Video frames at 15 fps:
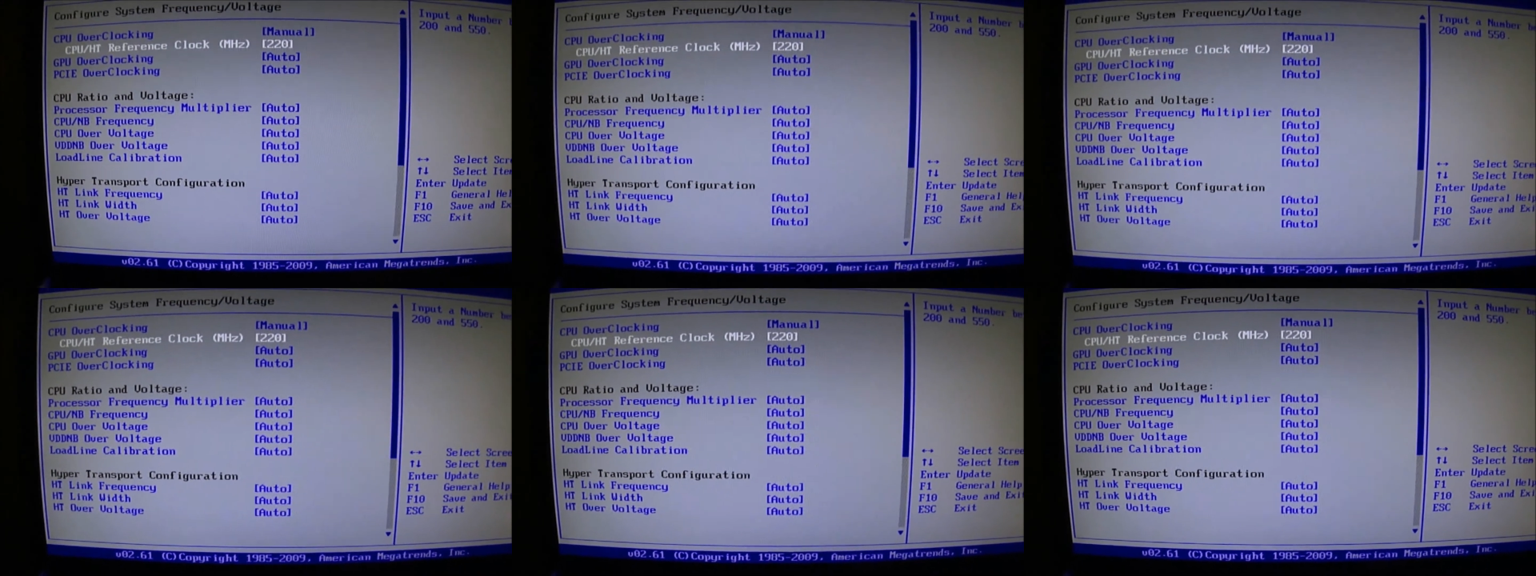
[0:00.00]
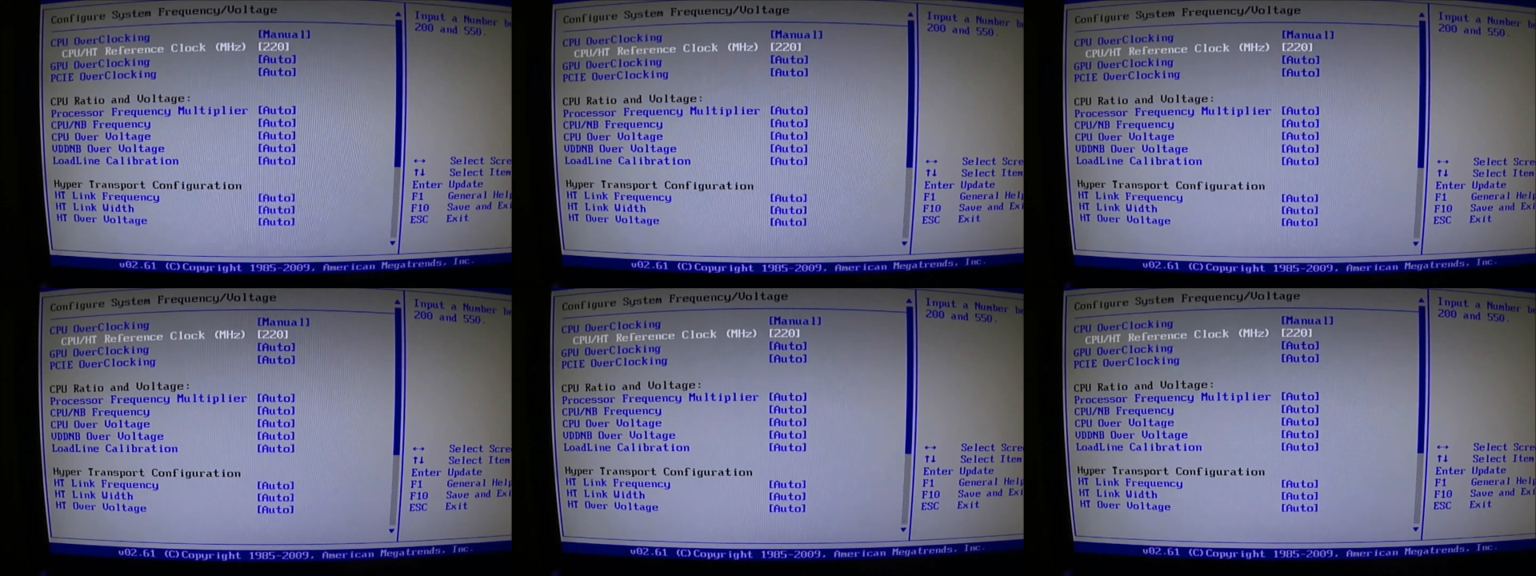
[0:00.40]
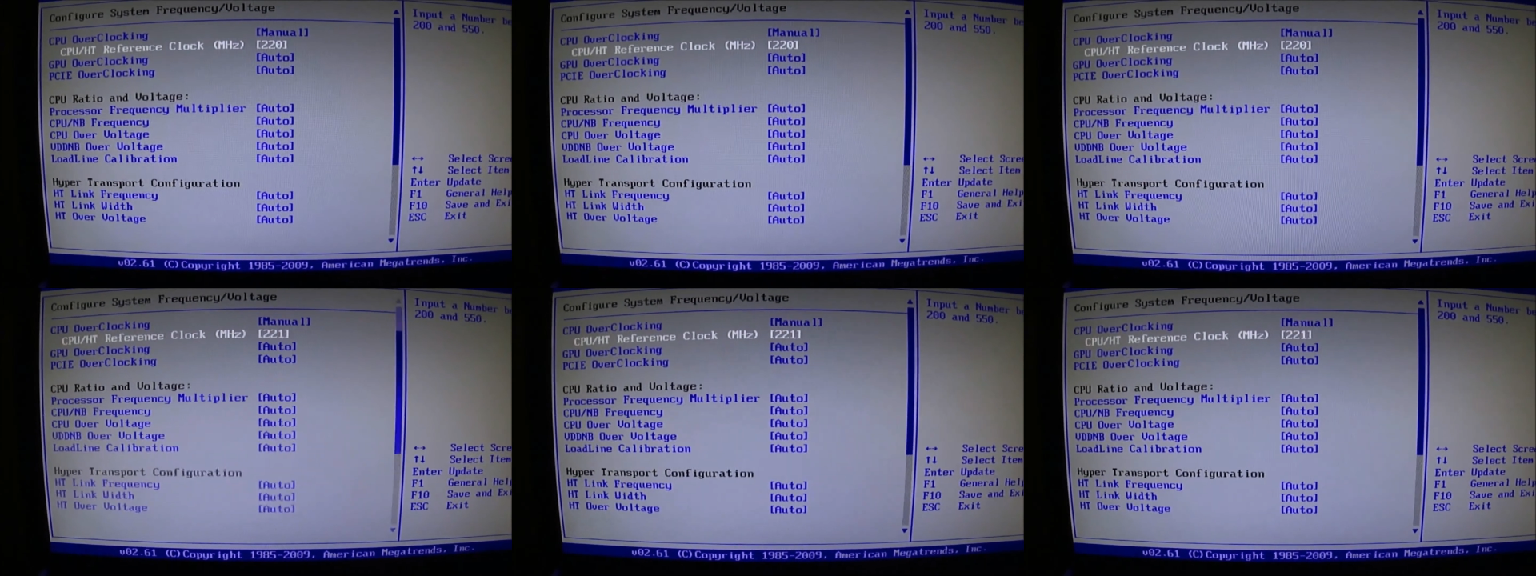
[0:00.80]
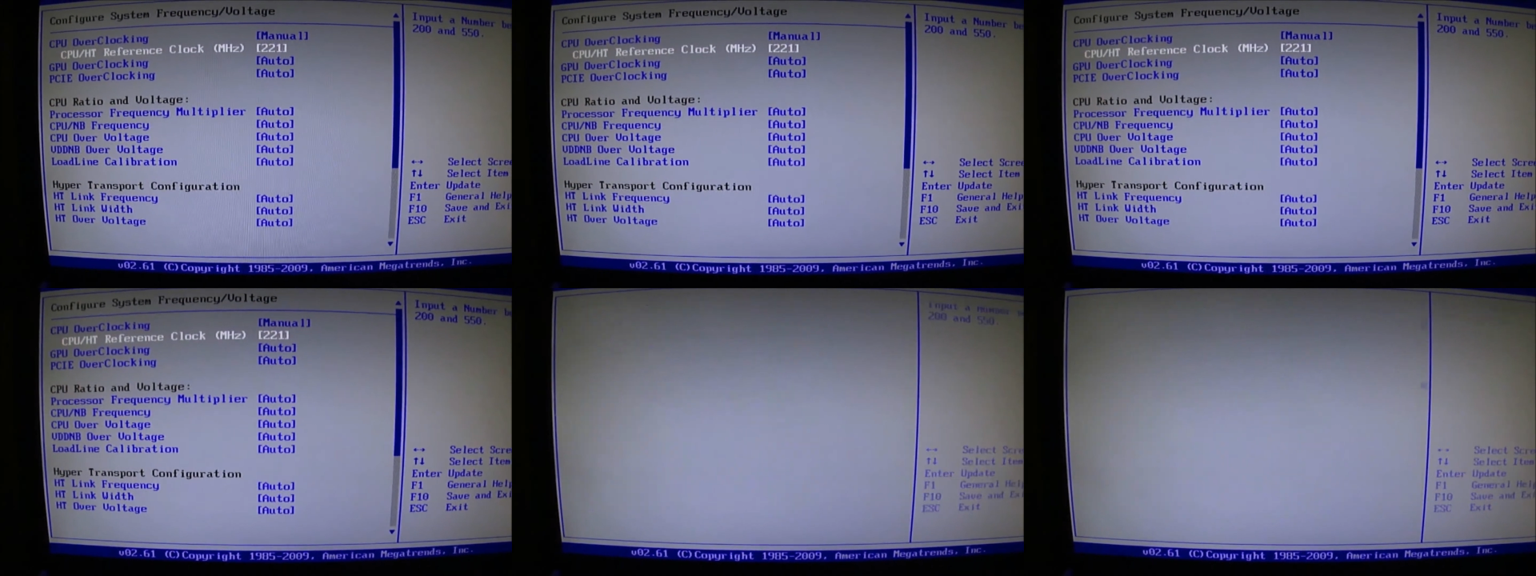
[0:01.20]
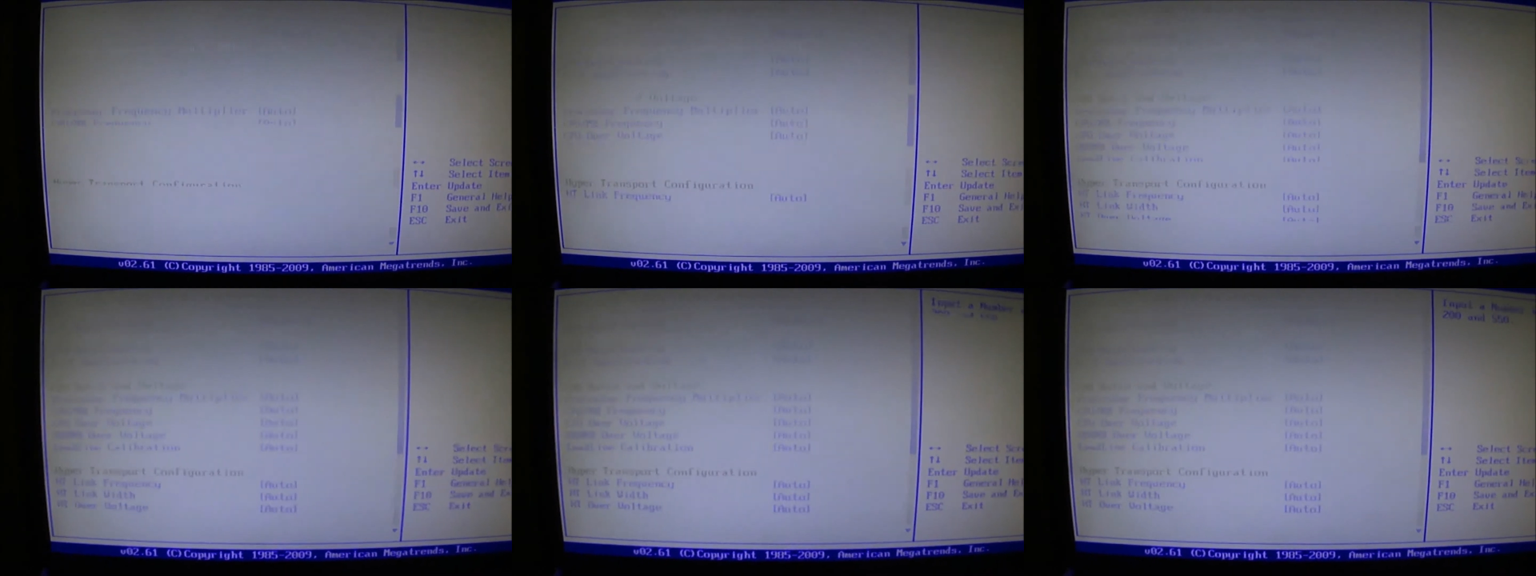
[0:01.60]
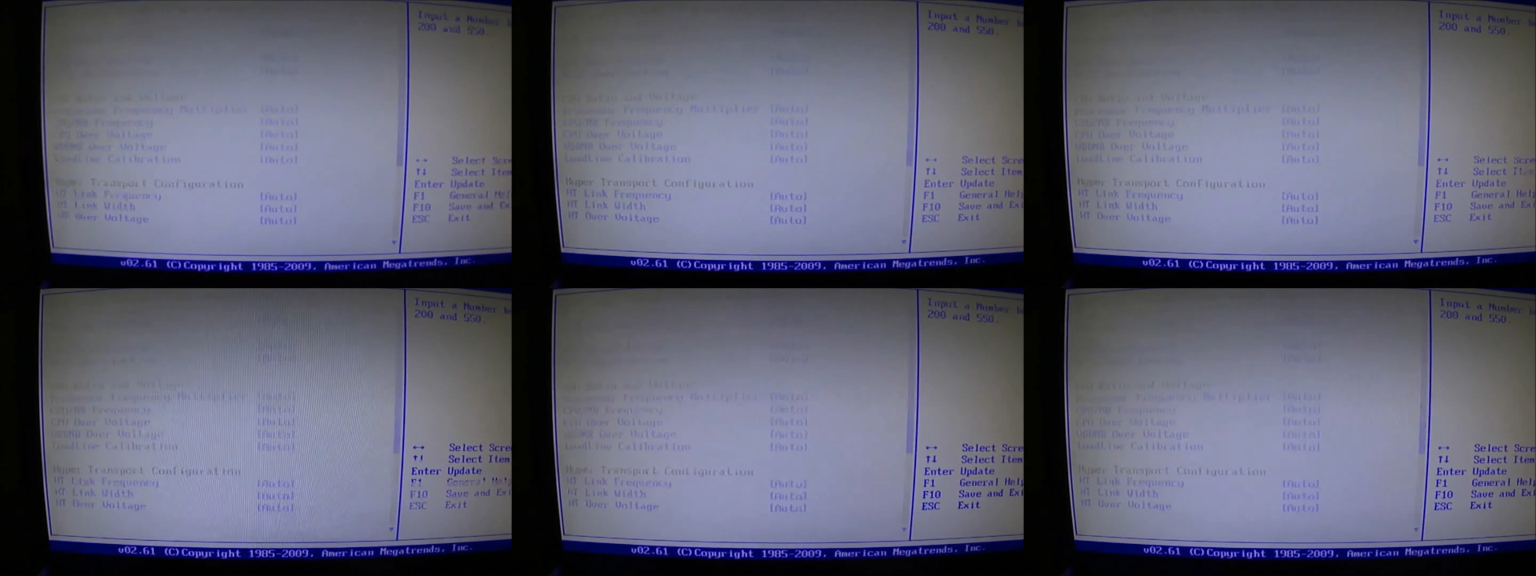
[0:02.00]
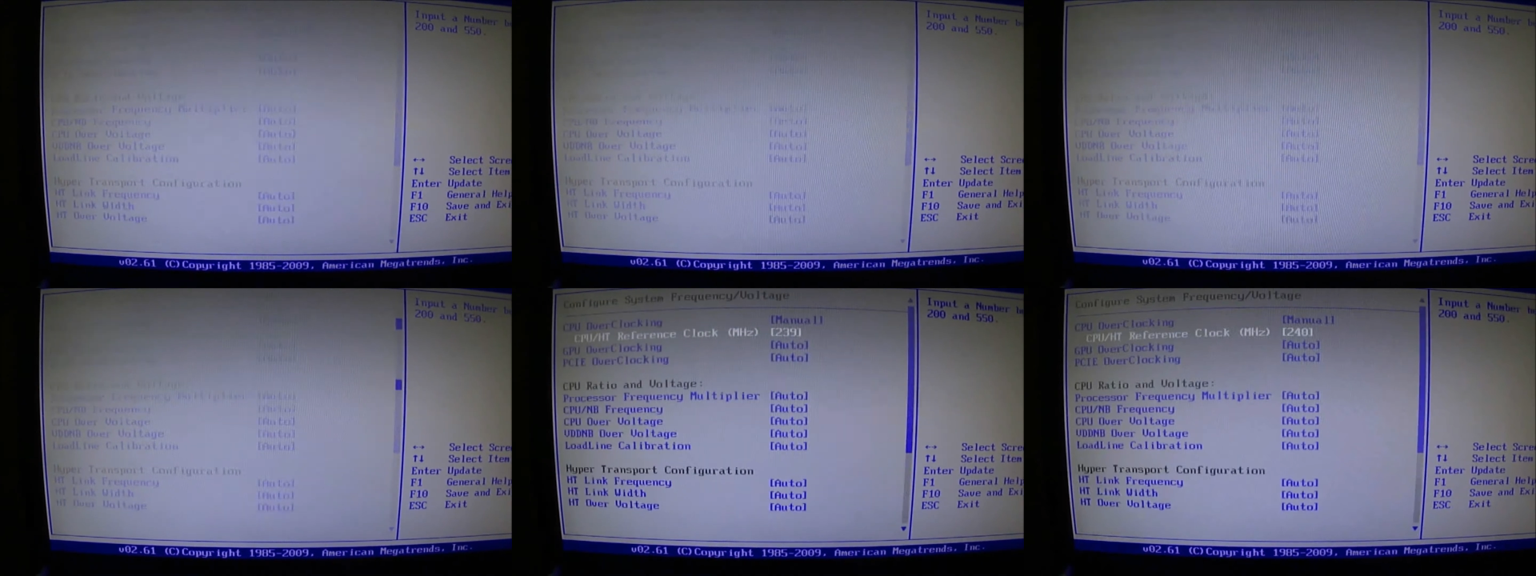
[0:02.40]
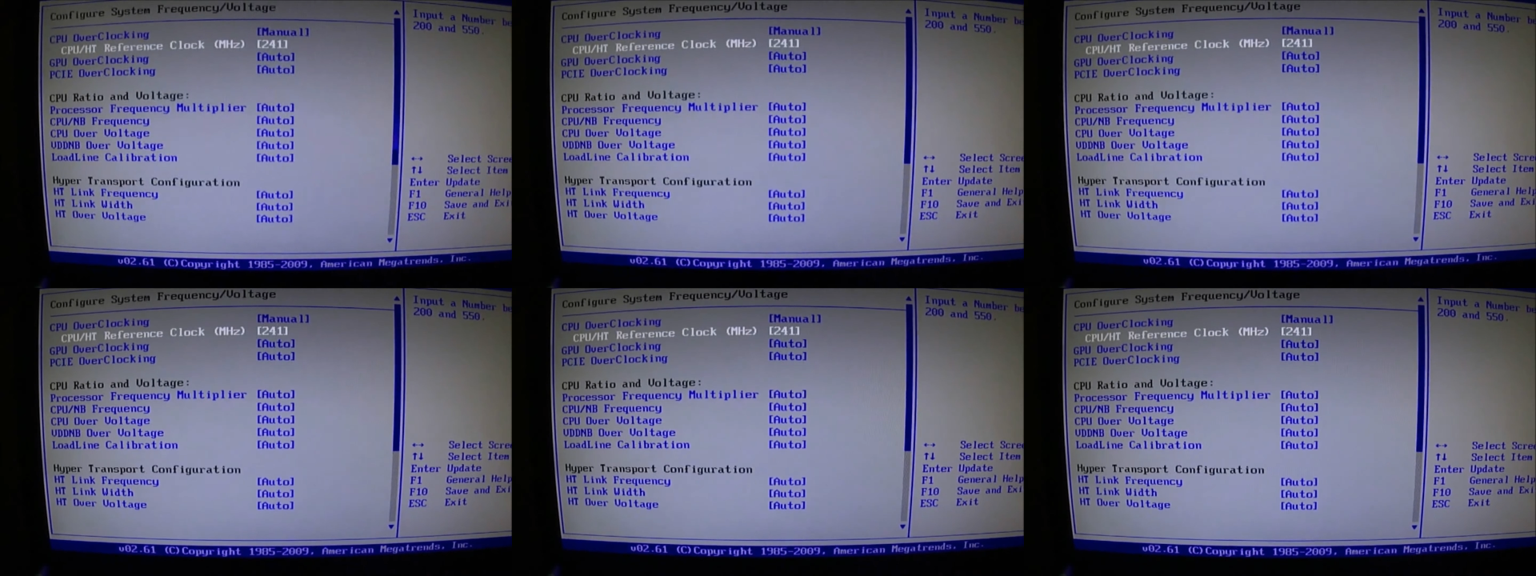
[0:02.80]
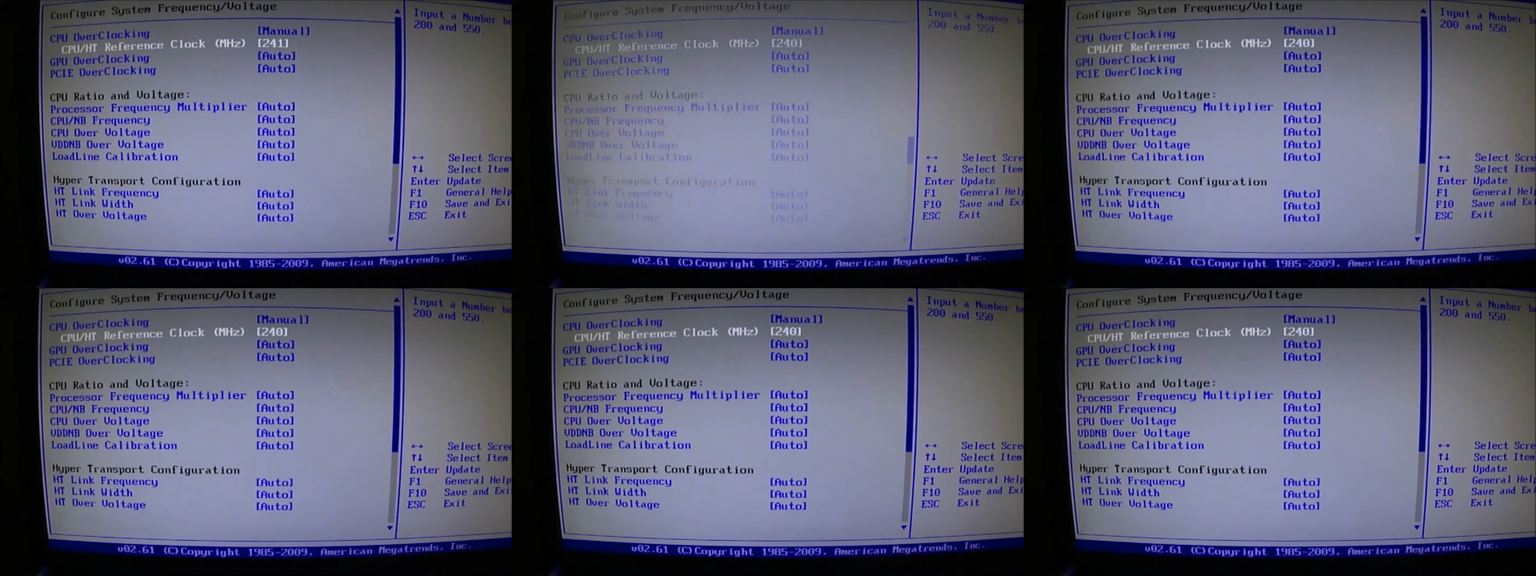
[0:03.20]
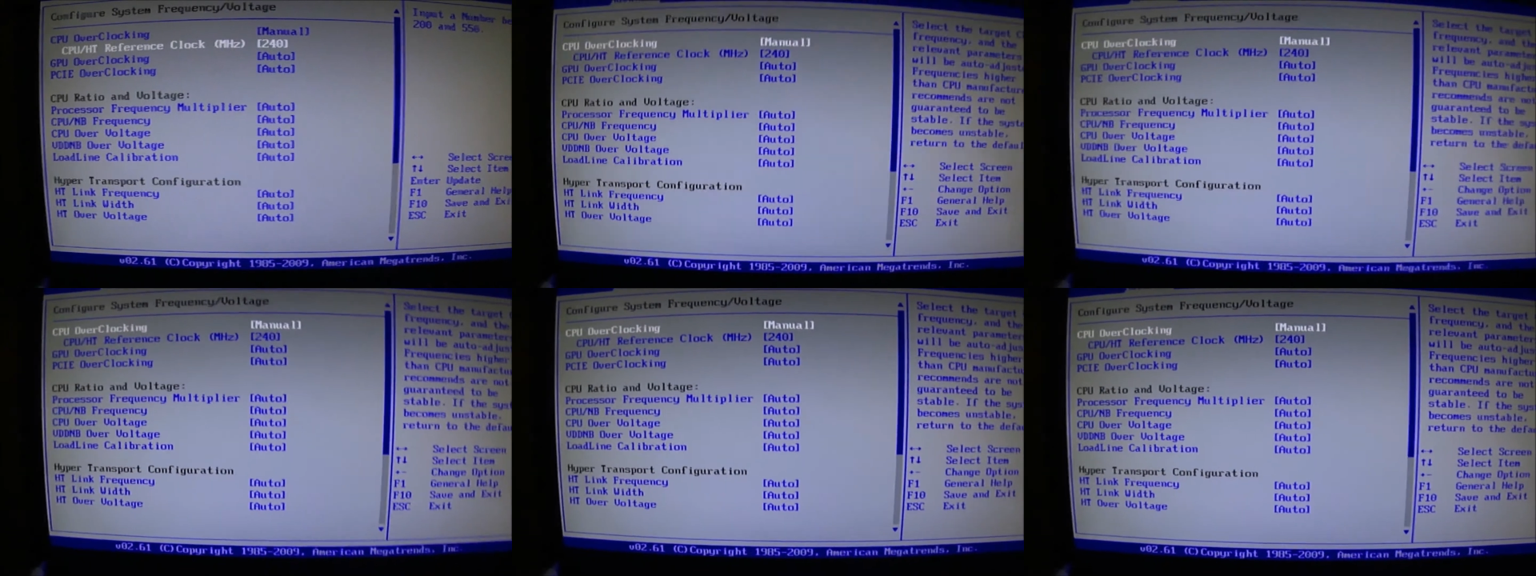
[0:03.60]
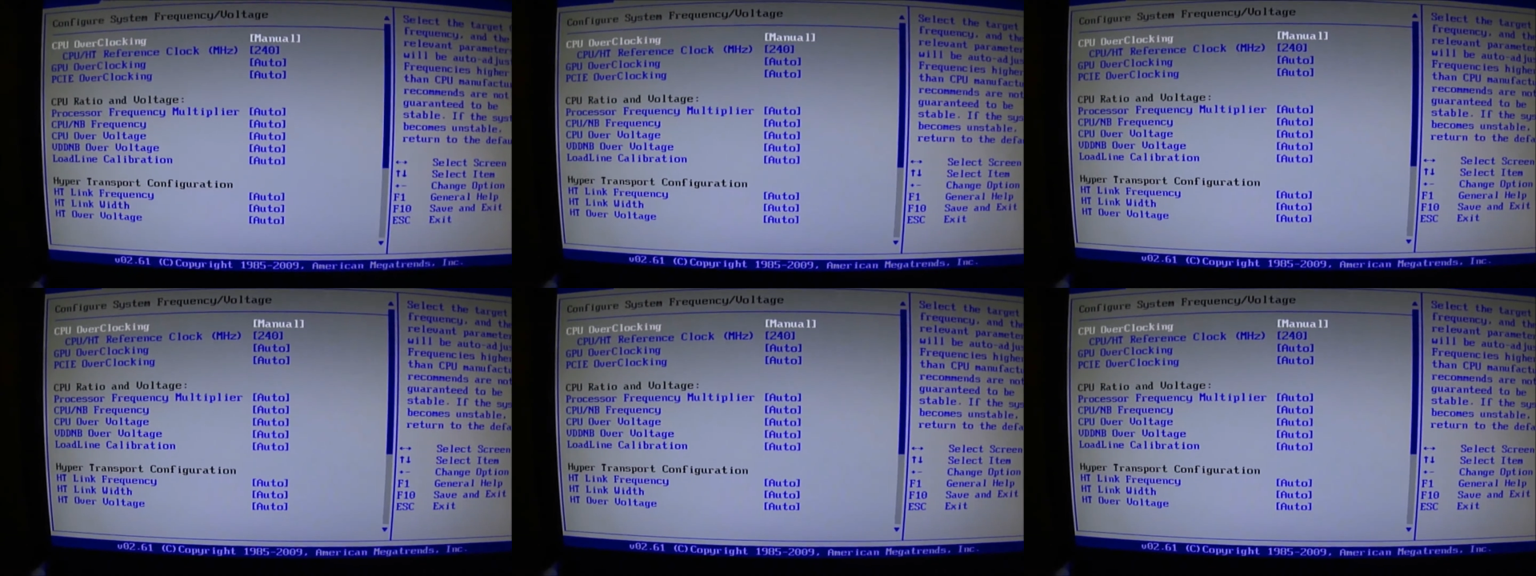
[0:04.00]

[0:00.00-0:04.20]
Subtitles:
No face is visible, so there are no lips to read.